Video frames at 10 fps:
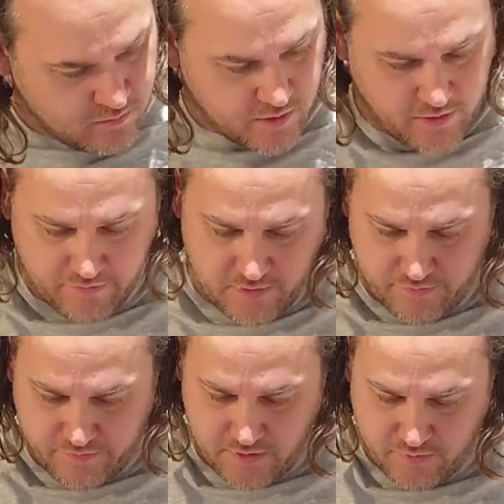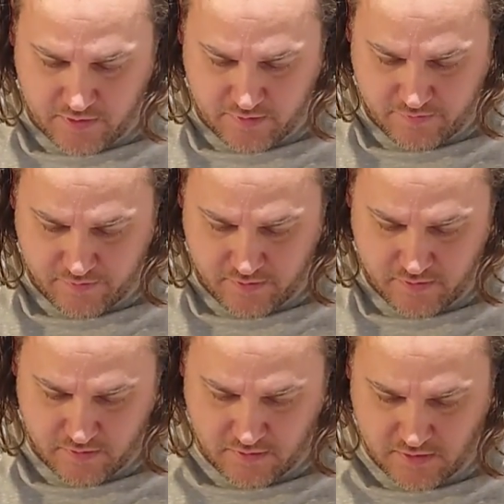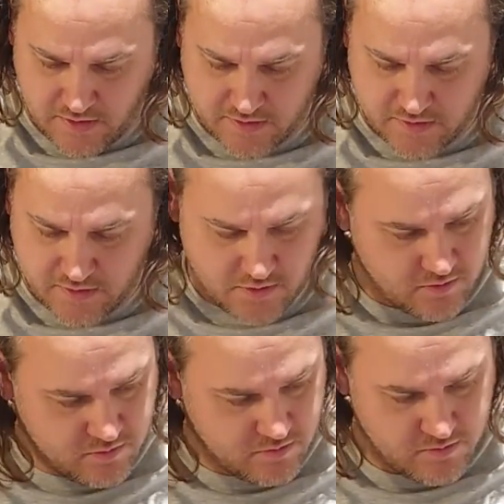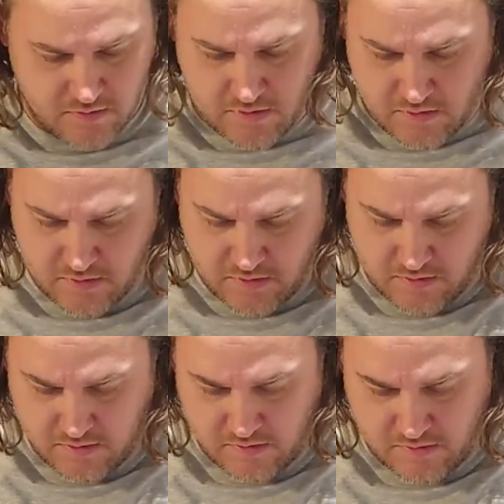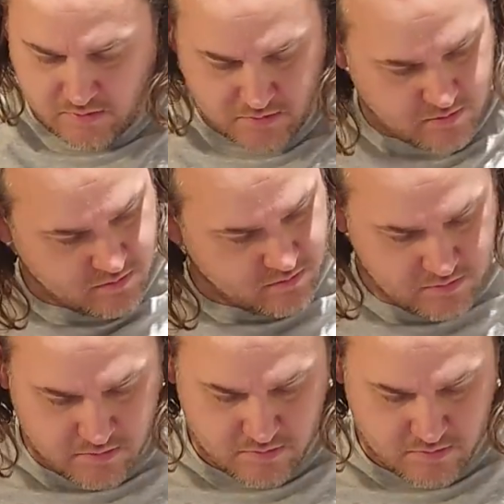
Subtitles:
what do you have left here? We have like so, like so.